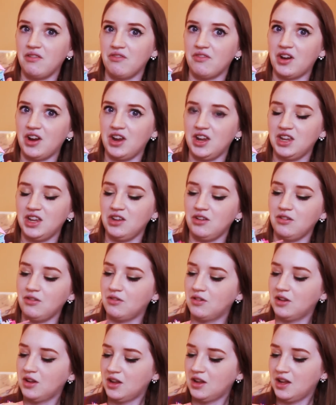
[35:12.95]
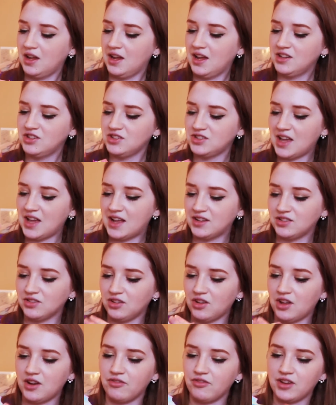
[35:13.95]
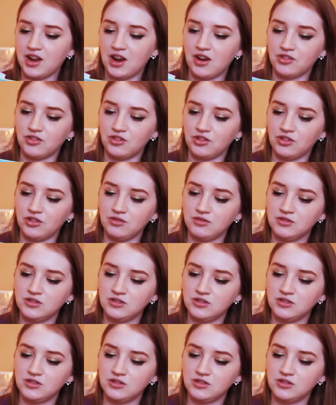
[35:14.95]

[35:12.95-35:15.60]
very cute. It just adds a lot of character.